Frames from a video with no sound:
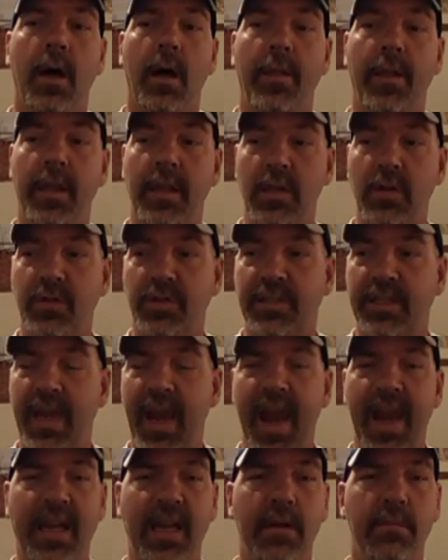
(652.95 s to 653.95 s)
They use
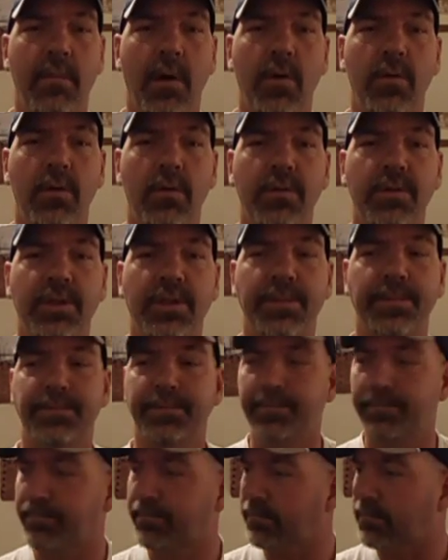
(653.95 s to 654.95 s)
Canon motors.
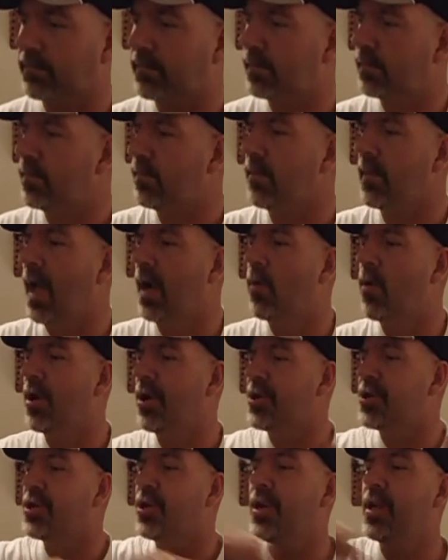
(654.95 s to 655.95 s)
I
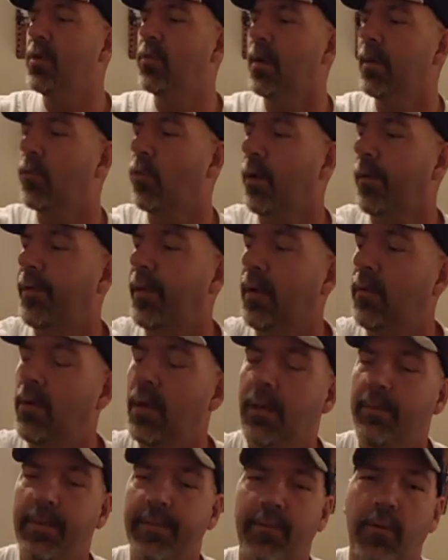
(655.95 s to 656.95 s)
want to show you one more thing
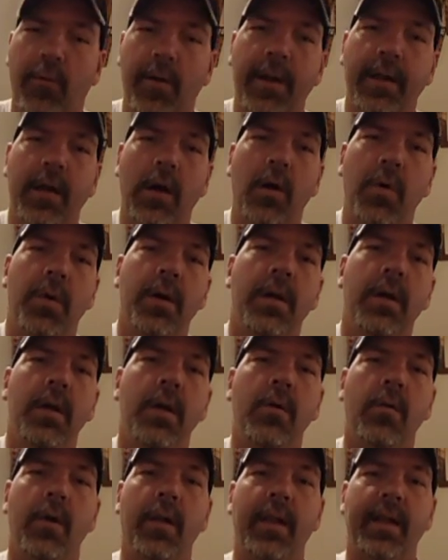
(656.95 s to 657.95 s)
before I go,
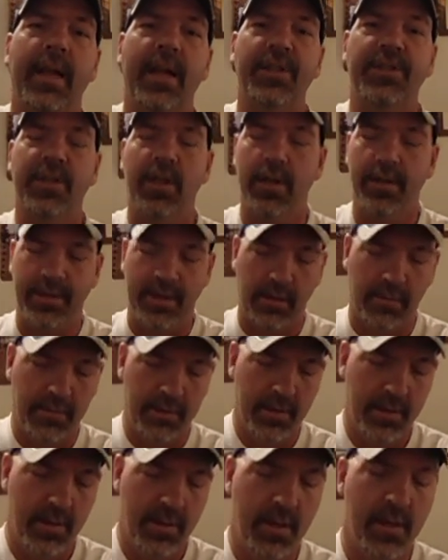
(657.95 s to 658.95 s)
while I got you on here.
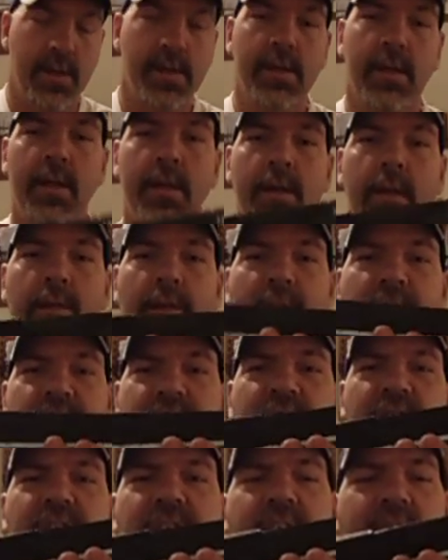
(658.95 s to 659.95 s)
This
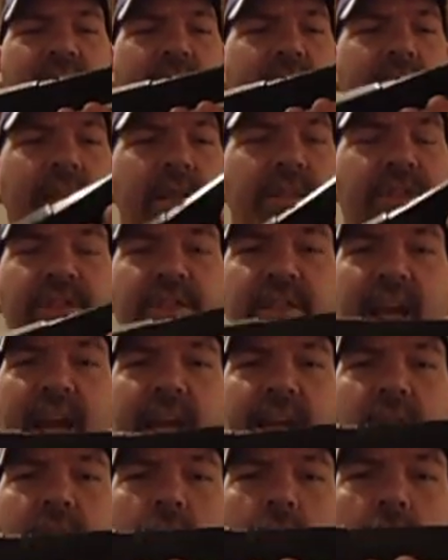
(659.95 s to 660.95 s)
is a
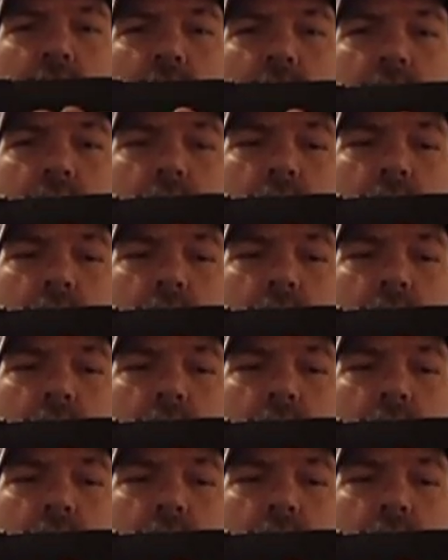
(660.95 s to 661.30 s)
standard